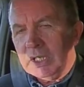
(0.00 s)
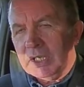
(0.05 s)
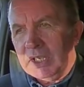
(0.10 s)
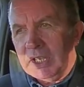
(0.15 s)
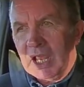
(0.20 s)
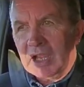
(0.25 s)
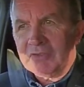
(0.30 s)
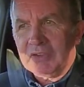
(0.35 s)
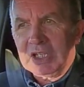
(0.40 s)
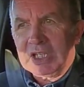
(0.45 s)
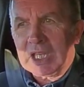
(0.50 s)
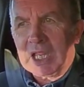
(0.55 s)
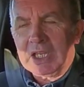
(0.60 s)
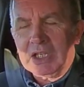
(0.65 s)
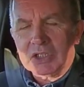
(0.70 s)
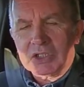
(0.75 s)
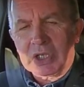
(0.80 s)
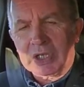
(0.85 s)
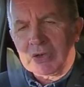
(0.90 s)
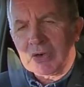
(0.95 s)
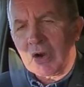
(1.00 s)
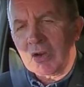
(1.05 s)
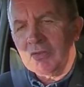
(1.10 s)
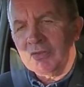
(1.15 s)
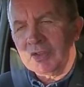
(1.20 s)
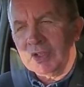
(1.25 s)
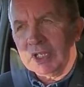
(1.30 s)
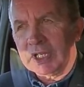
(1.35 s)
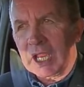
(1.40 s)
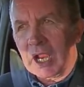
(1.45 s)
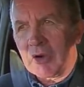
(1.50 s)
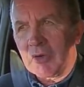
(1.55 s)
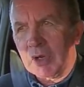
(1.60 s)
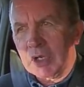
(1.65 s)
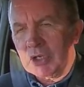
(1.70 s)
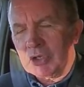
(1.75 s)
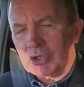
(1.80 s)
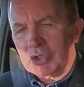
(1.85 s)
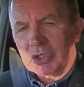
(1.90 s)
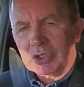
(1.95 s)
navigate to Grosvenor
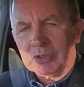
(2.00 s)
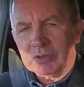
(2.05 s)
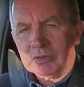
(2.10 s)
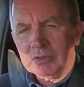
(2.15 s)
Garage.